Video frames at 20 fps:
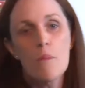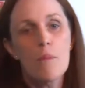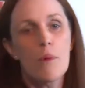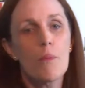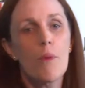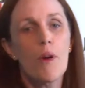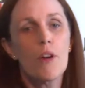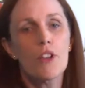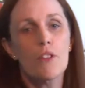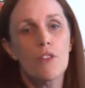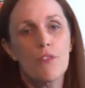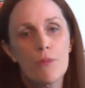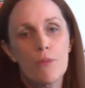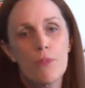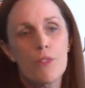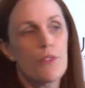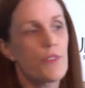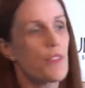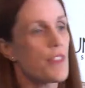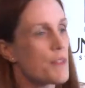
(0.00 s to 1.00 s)
But what you
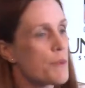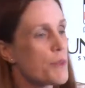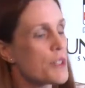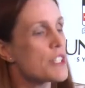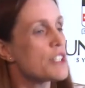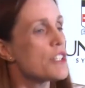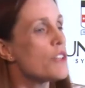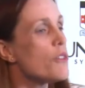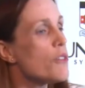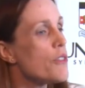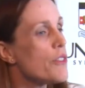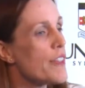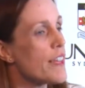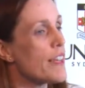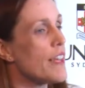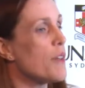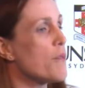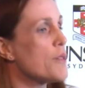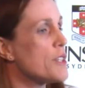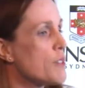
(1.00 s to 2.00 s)
were still
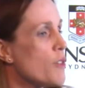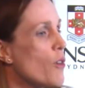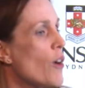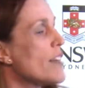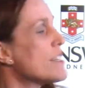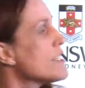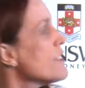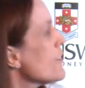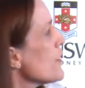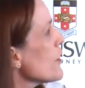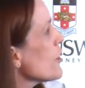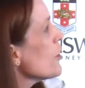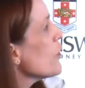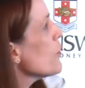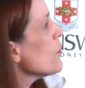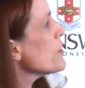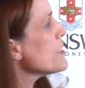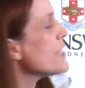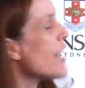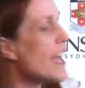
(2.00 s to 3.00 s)
thinking was quite
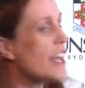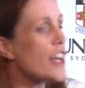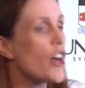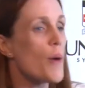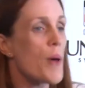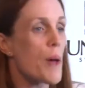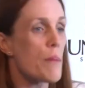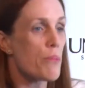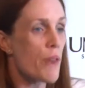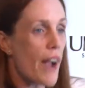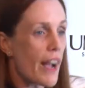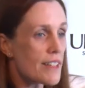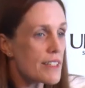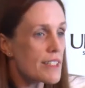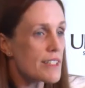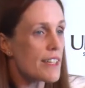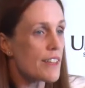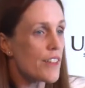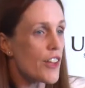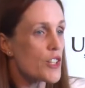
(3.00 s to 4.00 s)
difficult was how you go about
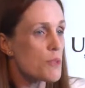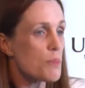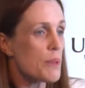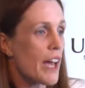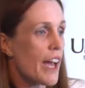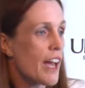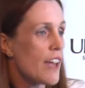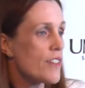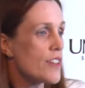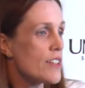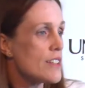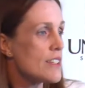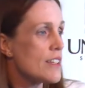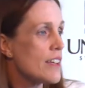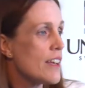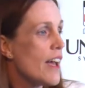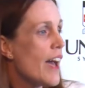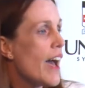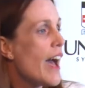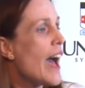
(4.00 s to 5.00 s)
practising those behaviours,
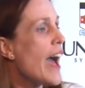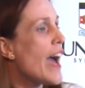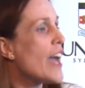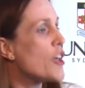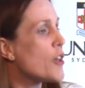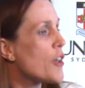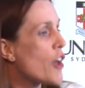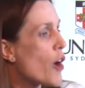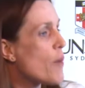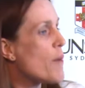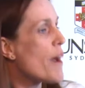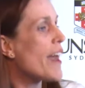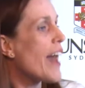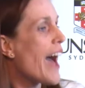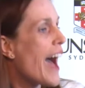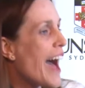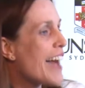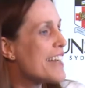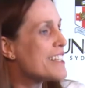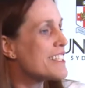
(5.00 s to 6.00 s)
how you go about
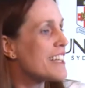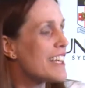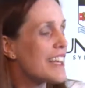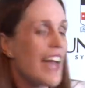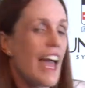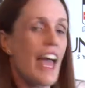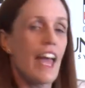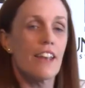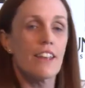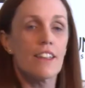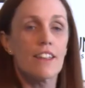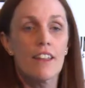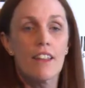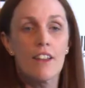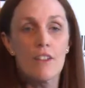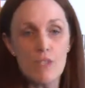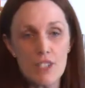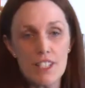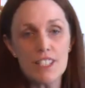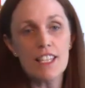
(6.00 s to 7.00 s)
asking and
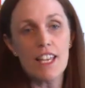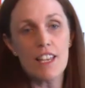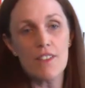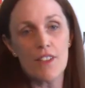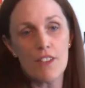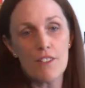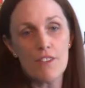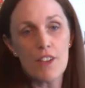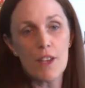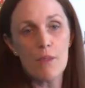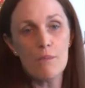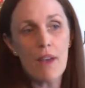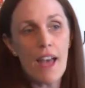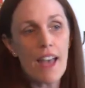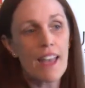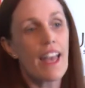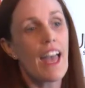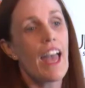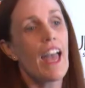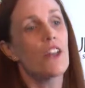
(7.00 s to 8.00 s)
receiving
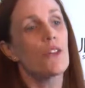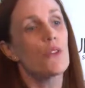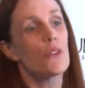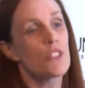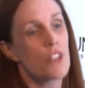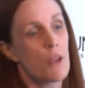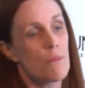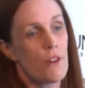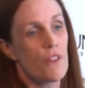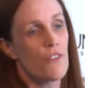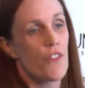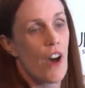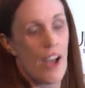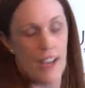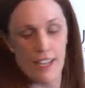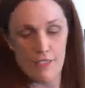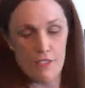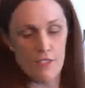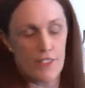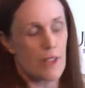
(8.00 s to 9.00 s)
feedback, and also
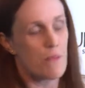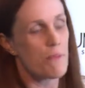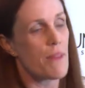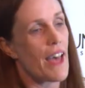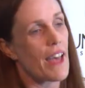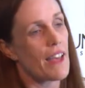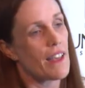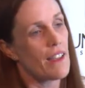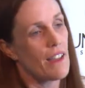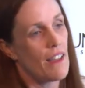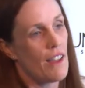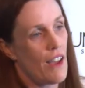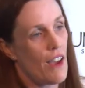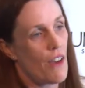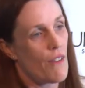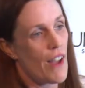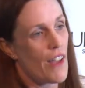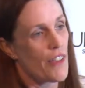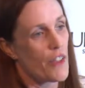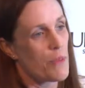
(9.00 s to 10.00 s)
providing feedback
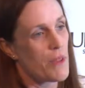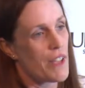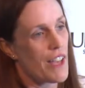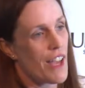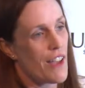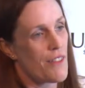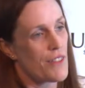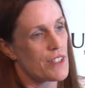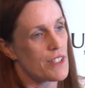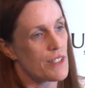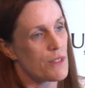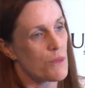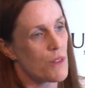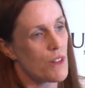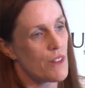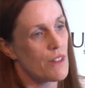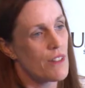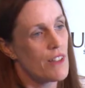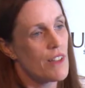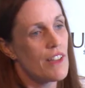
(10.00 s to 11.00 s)
around the behaviours as
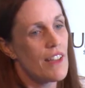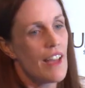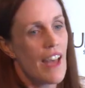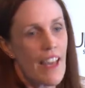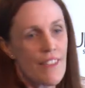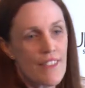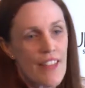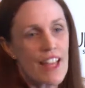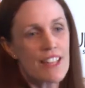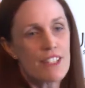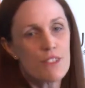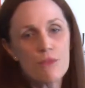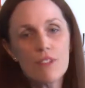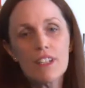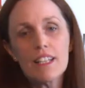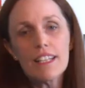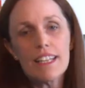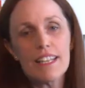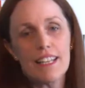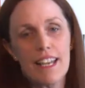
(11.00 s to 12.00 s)
well. And that's
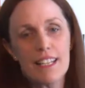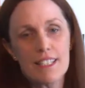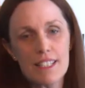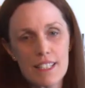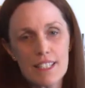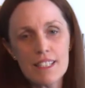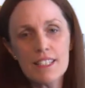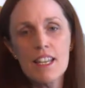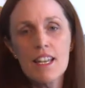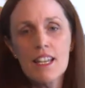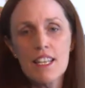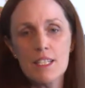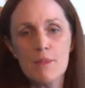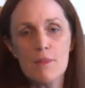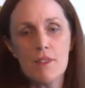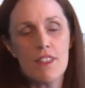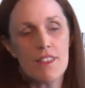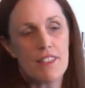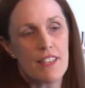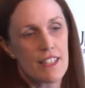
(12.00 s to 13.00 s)
really, in essence, some
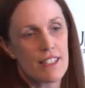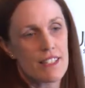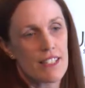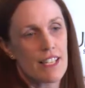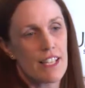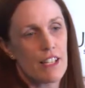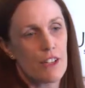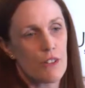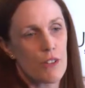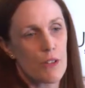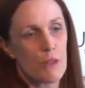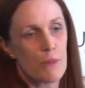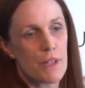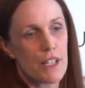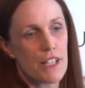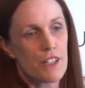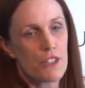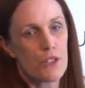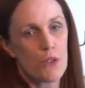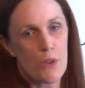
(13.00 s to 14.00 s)
of the things that Hilary will
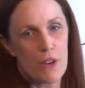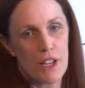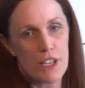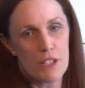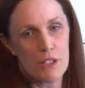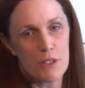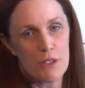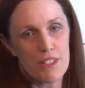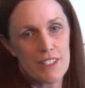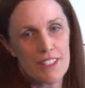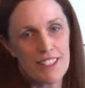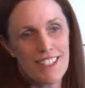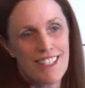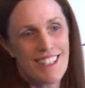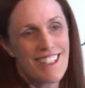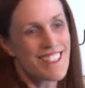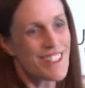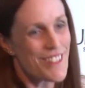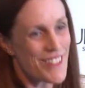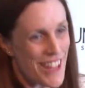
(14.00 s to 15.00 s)
be talking to us.
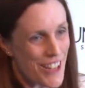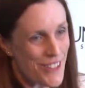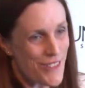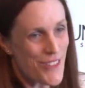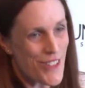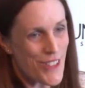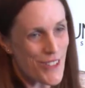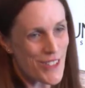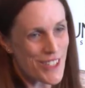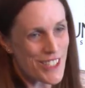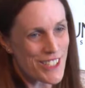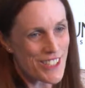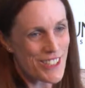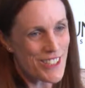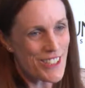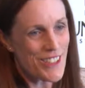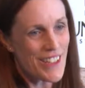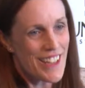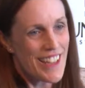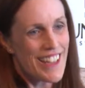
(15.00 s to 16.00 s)
So without further
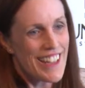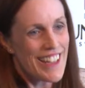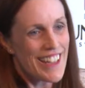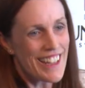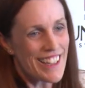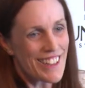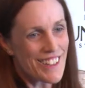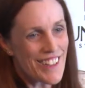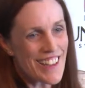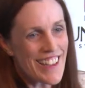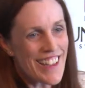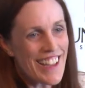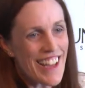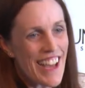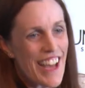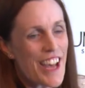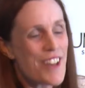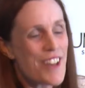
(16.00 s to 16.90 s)
ado, Hilary.